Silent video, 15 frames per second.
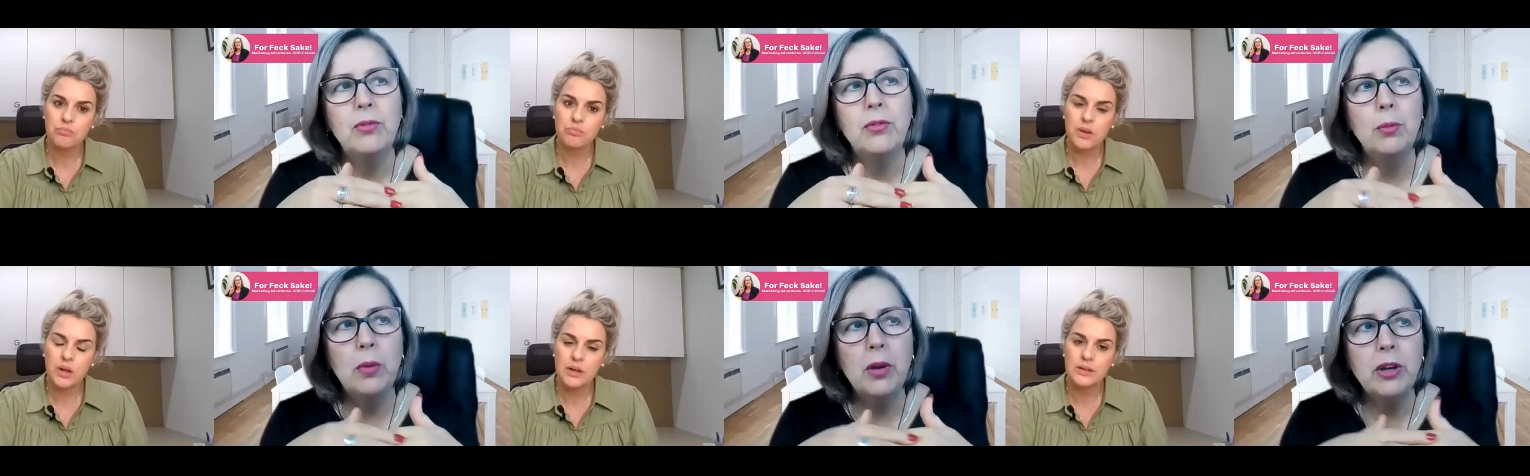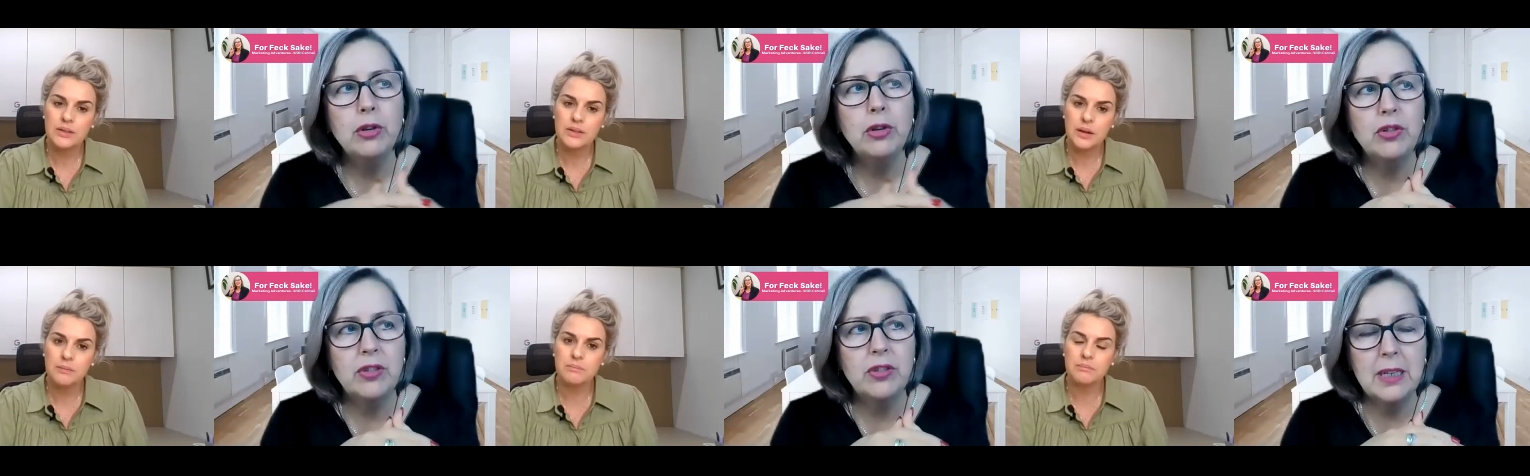Speaker 1: from
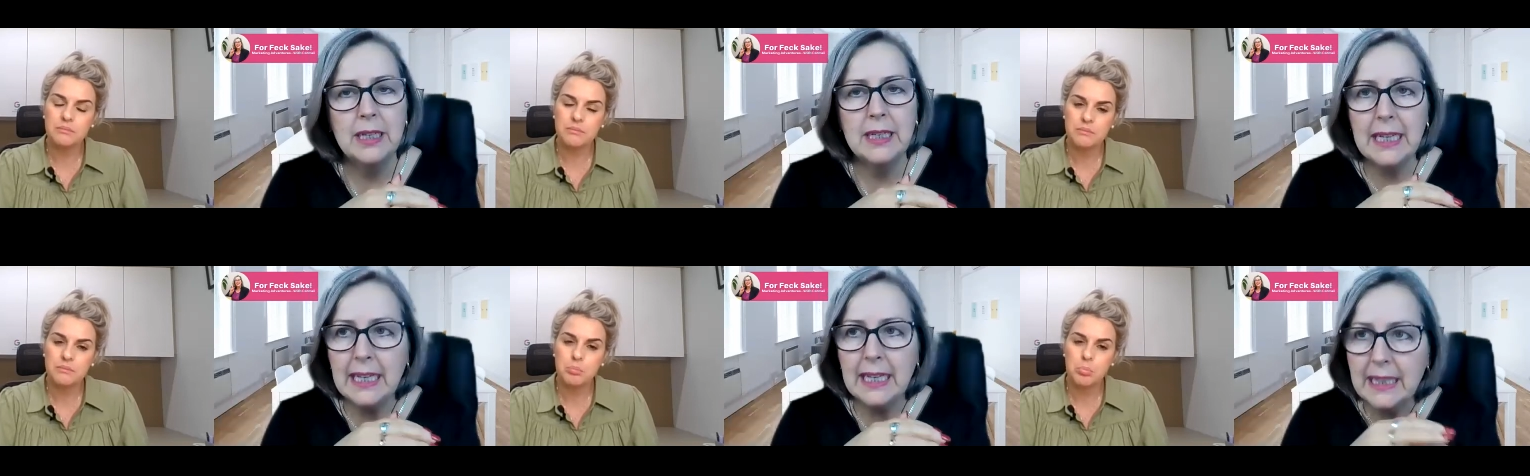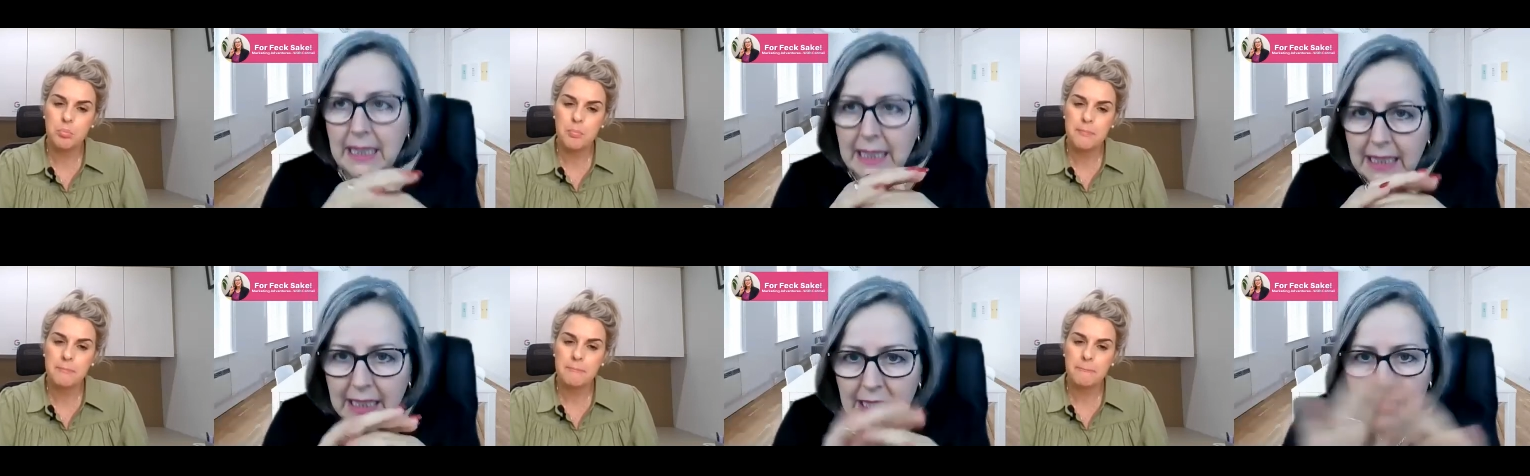what you're saying in
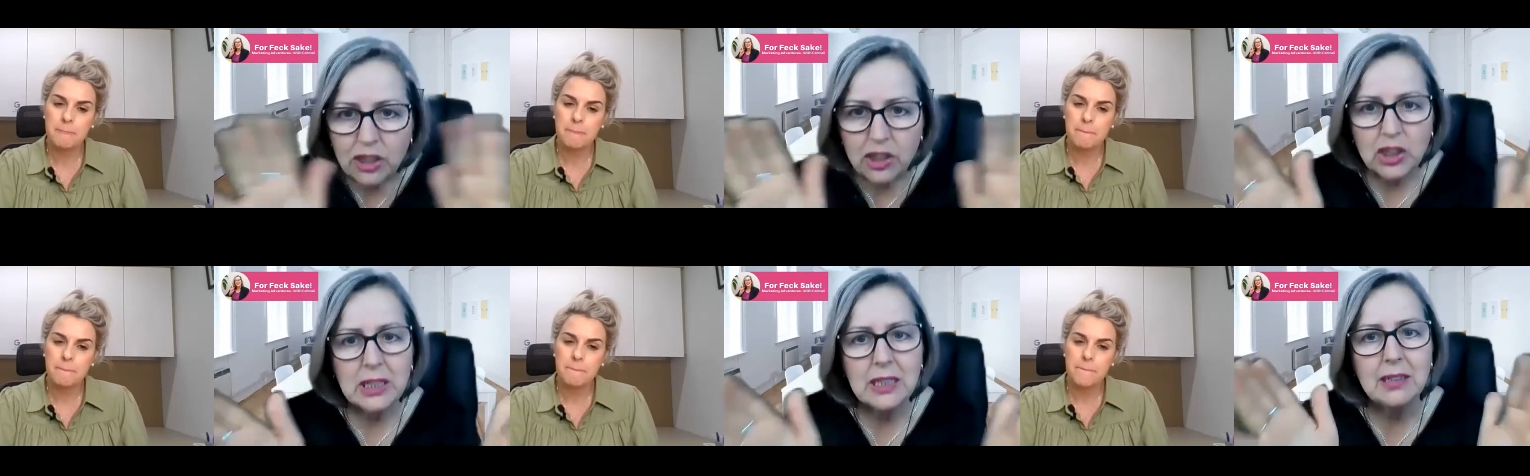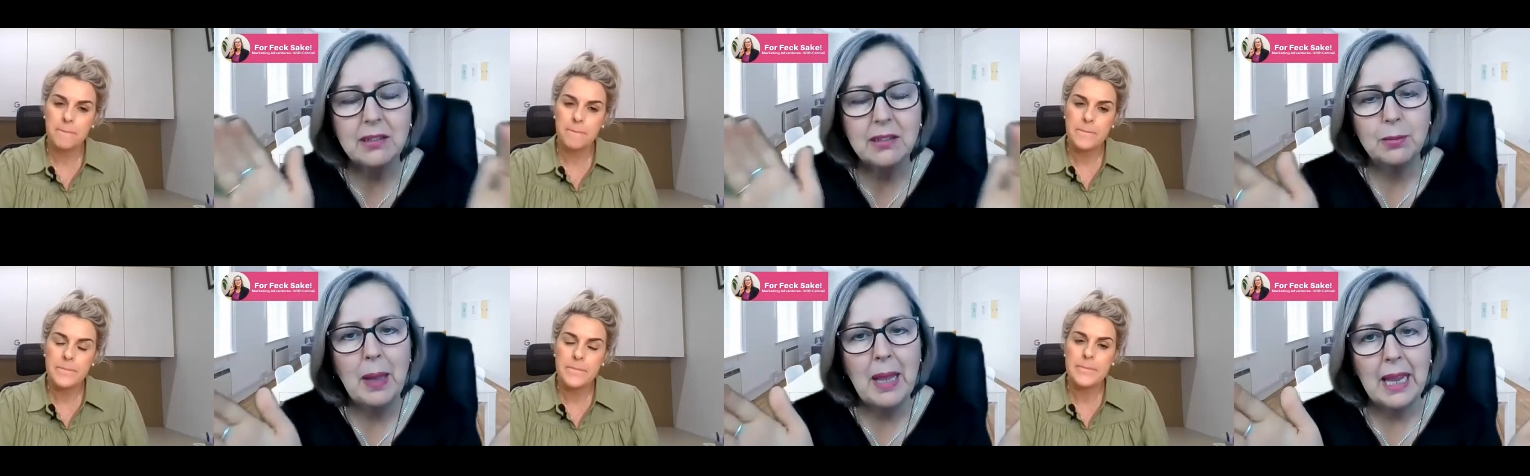the digital
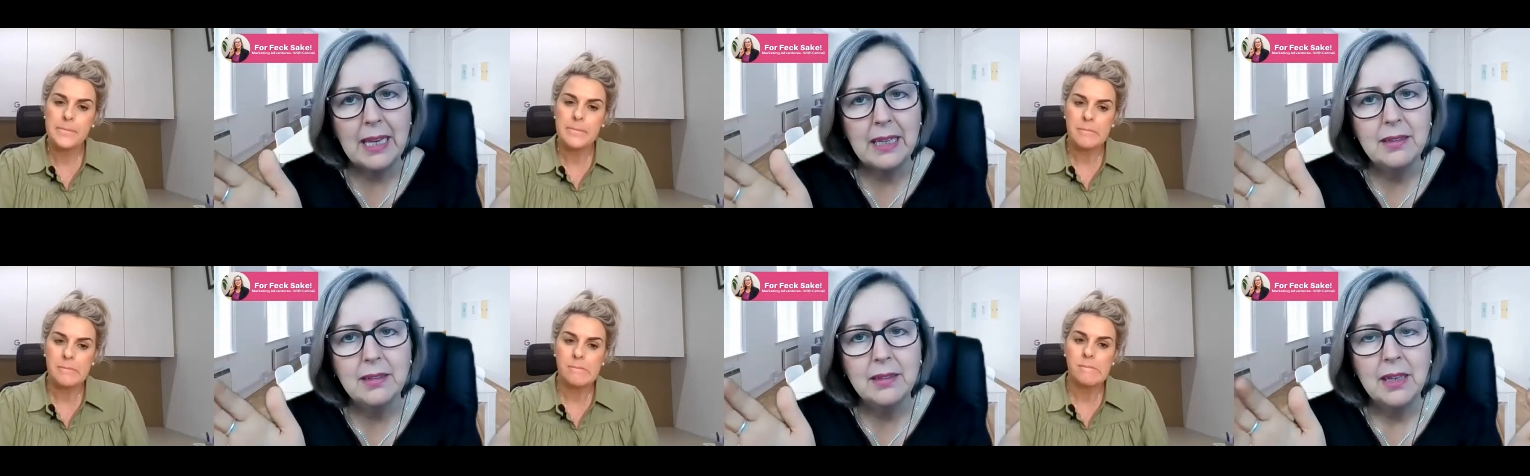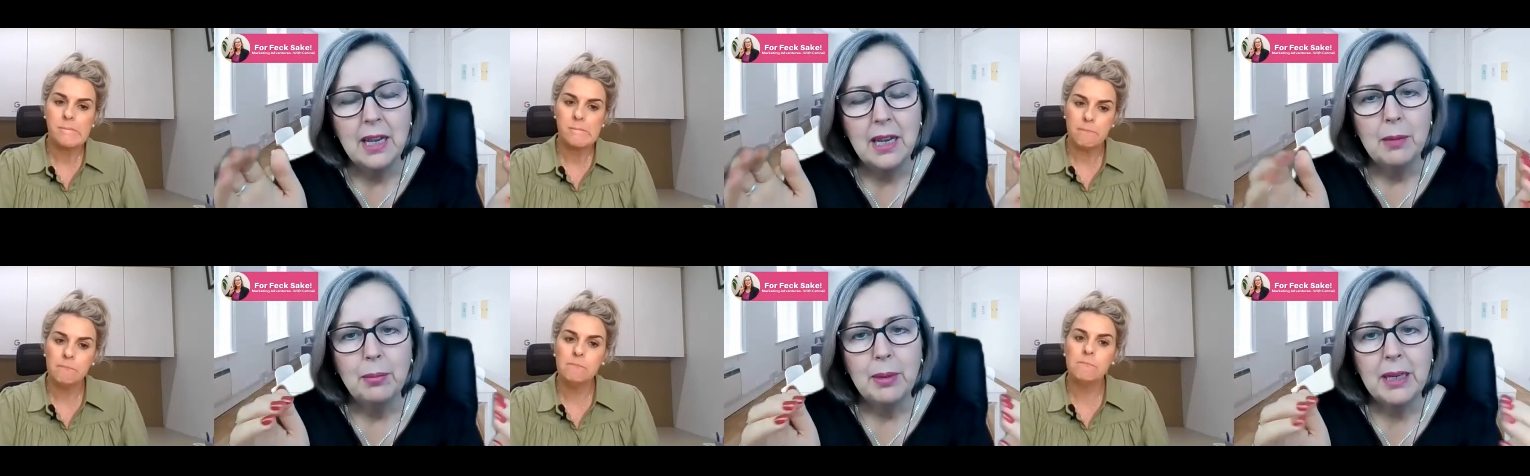space,
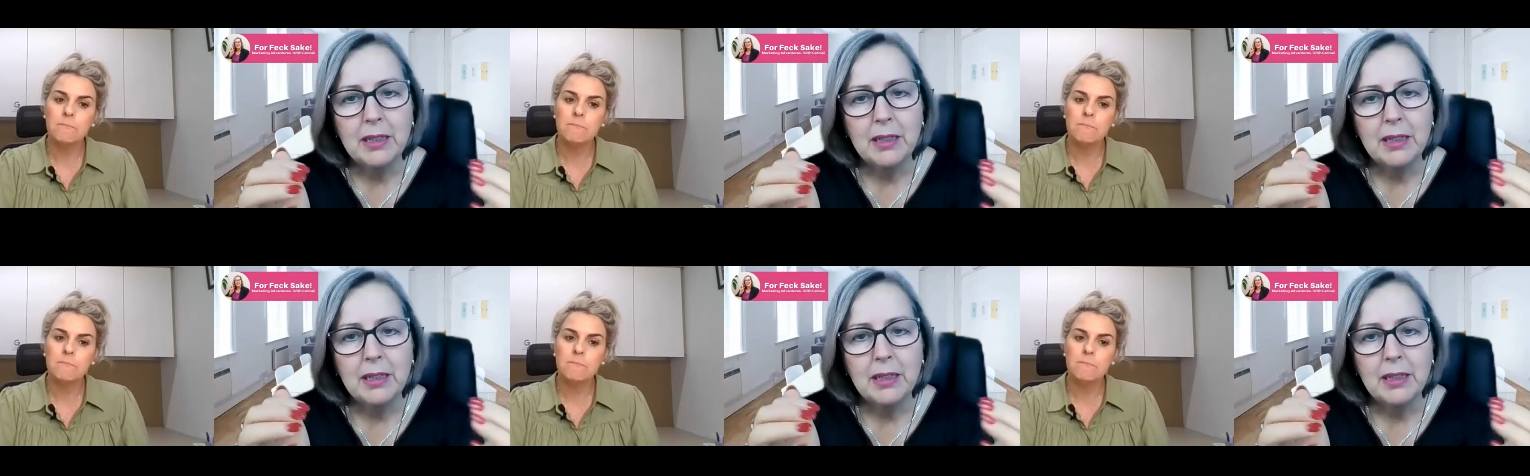mm.